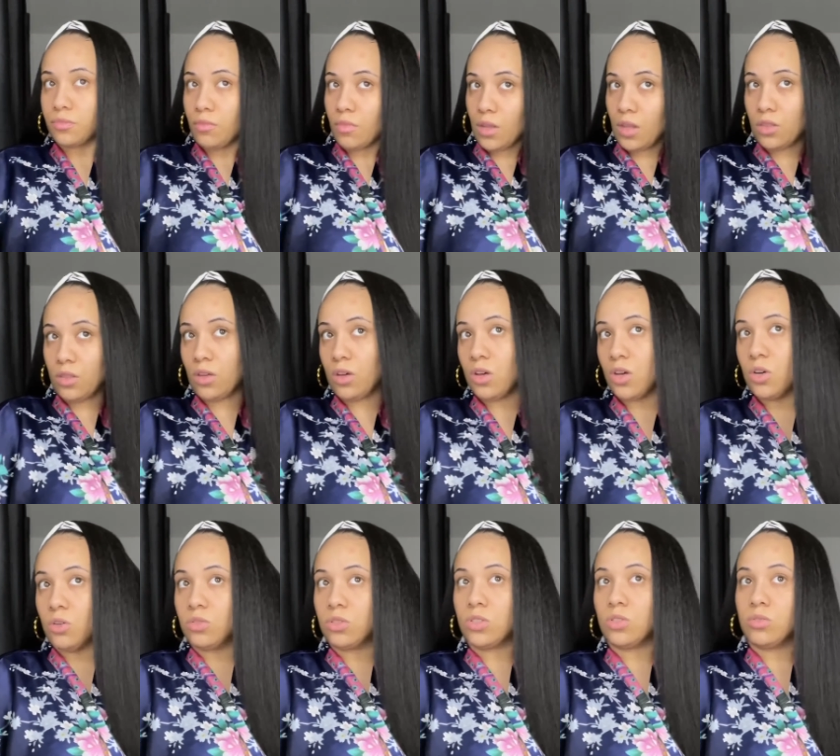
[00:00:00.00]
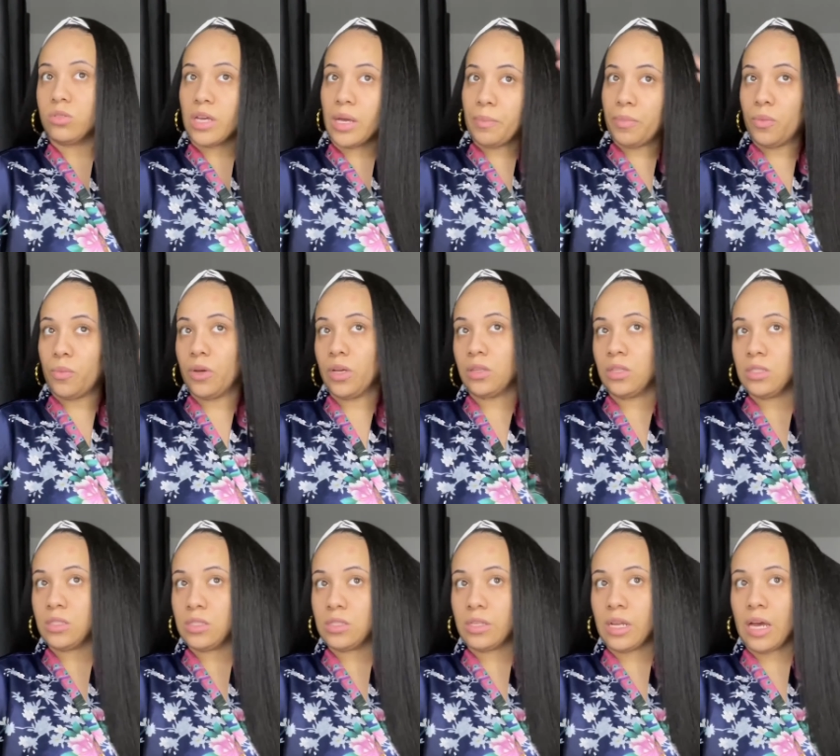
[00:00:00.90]
the go-to type of wig
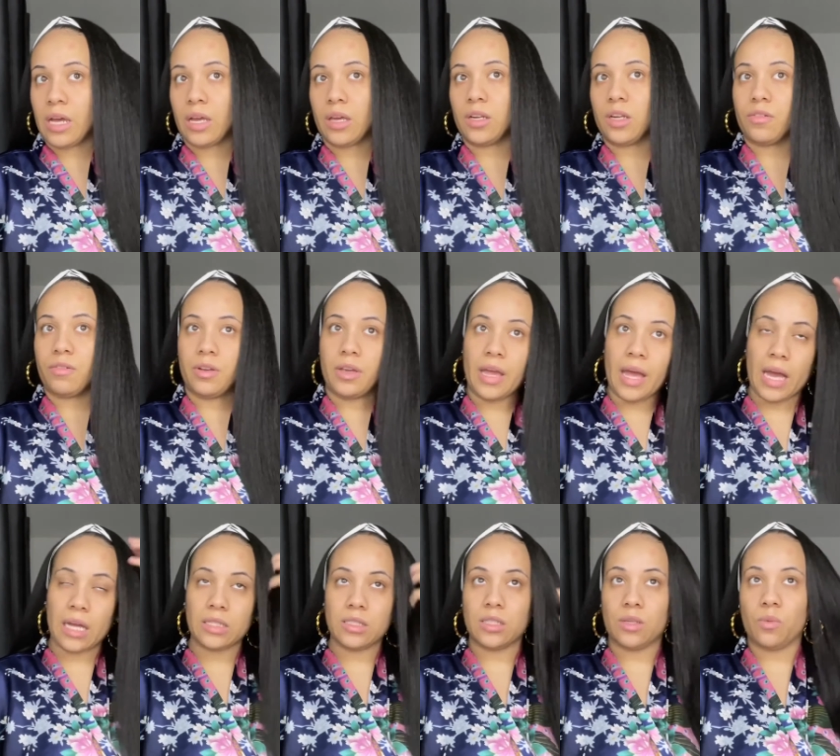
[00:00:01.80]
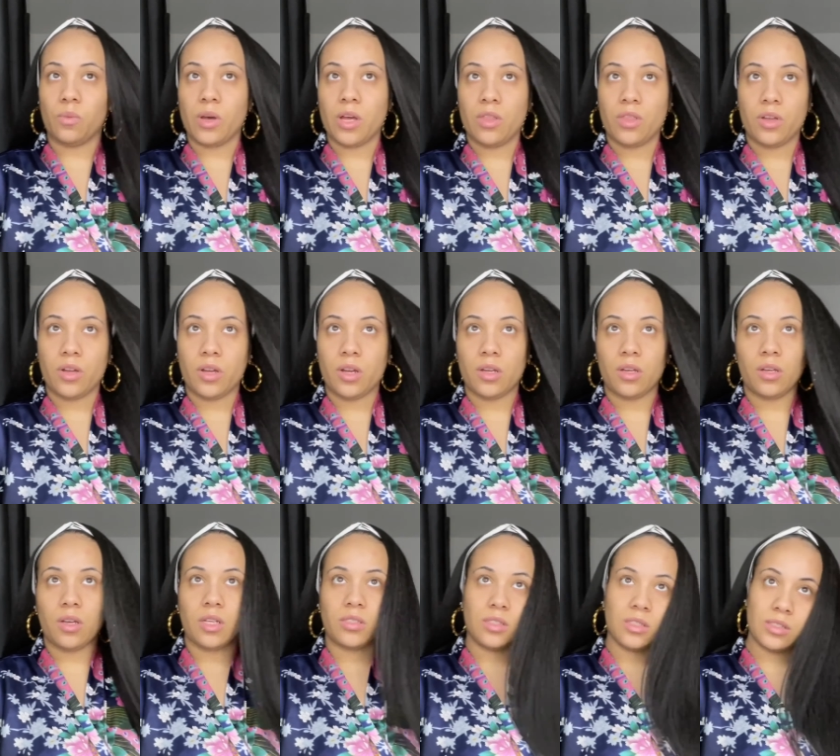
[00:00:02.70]
this is not going to react to weather
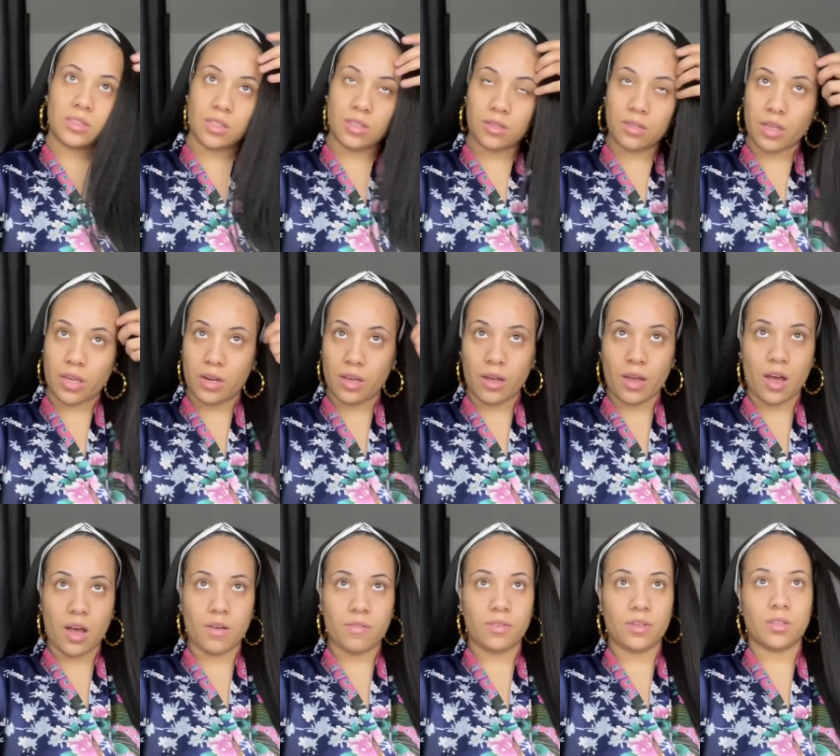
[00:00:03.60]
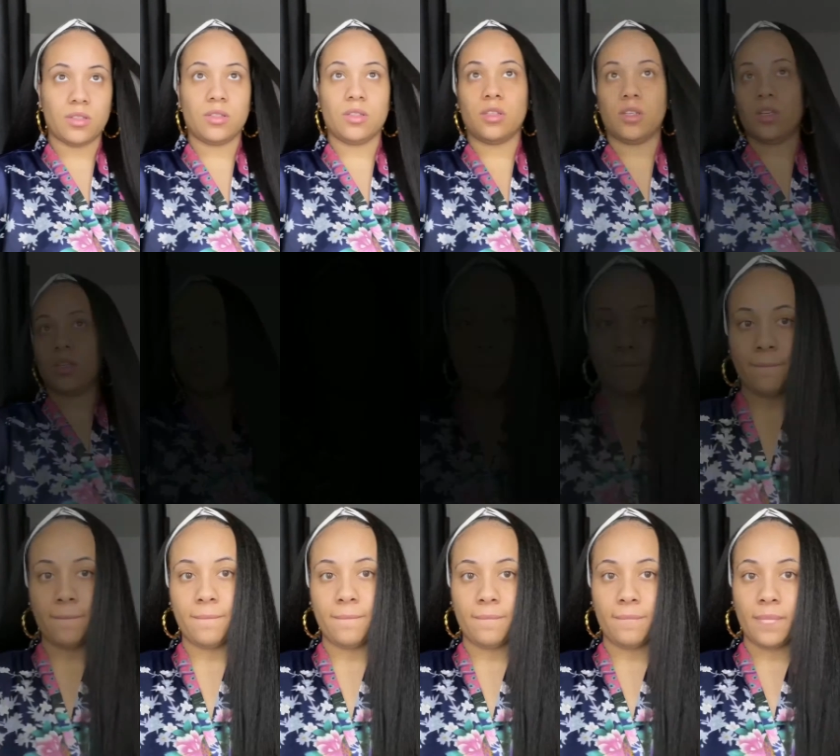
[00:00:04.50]
because it's synthetic obviously
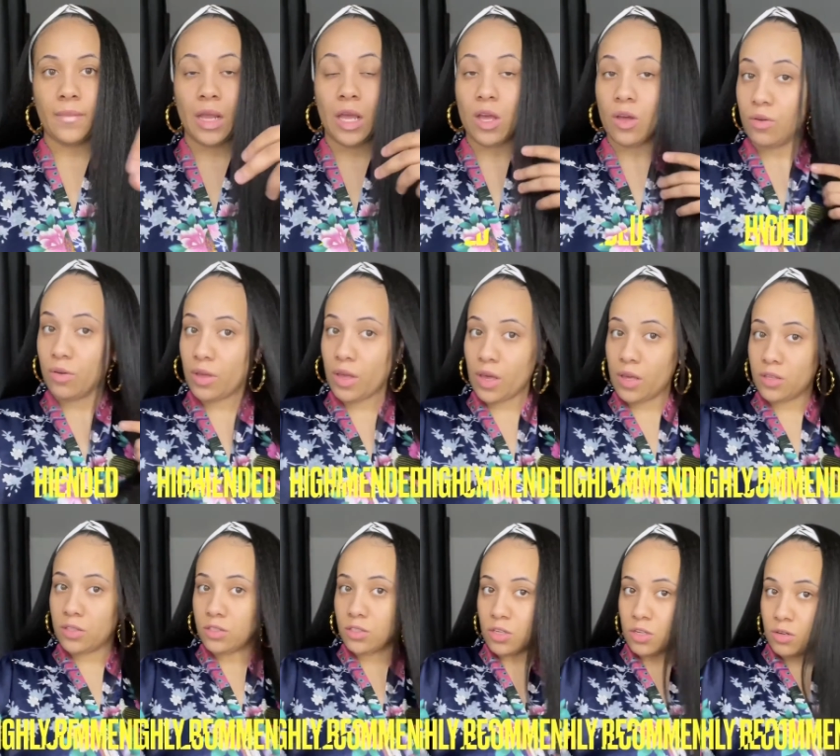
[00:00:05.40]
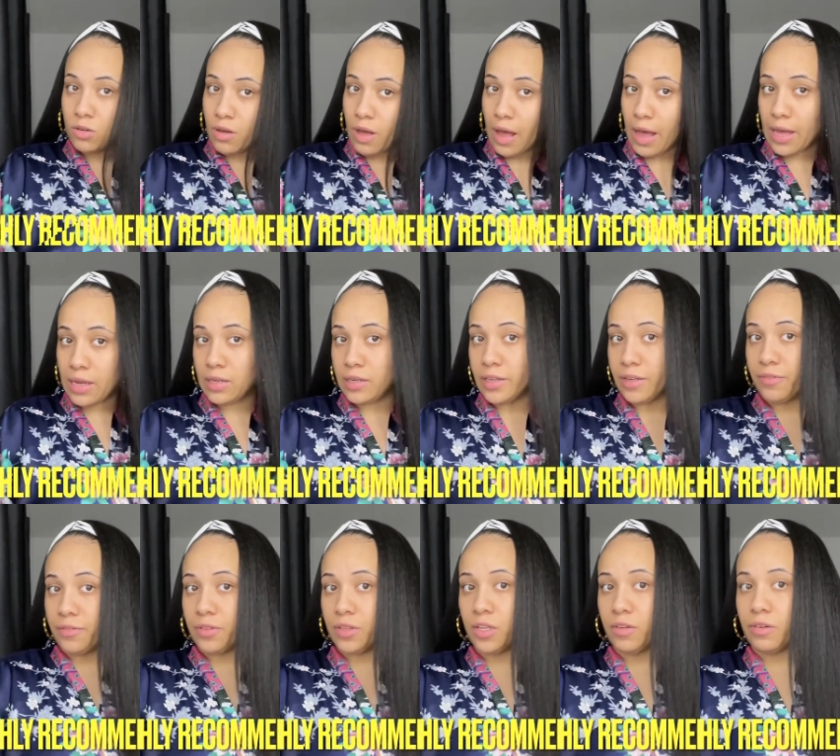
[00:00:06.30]
okay so i
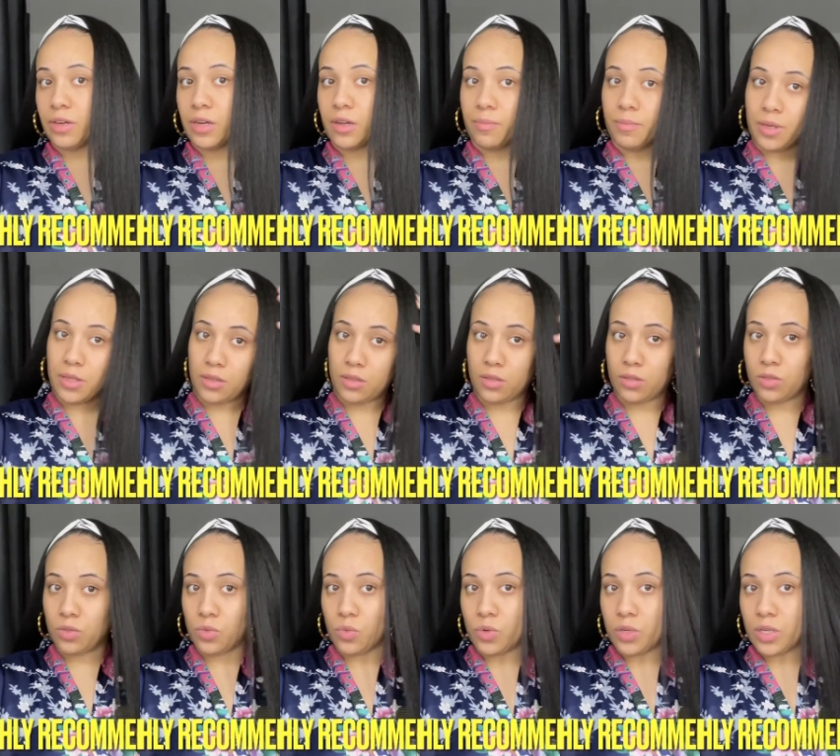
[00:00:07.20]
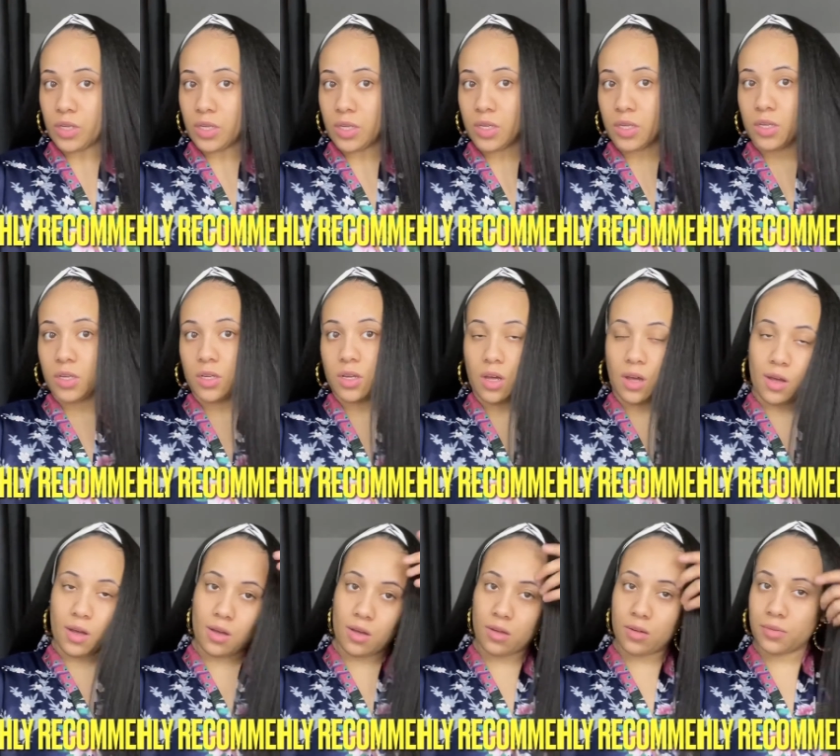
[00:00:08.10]
definitely recommend this wig
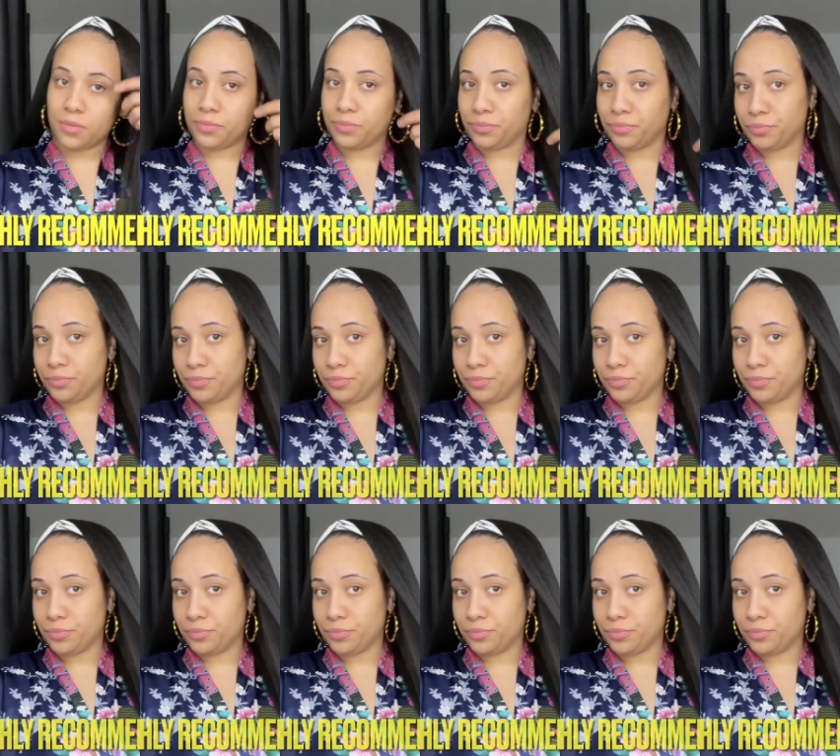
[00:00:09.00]
um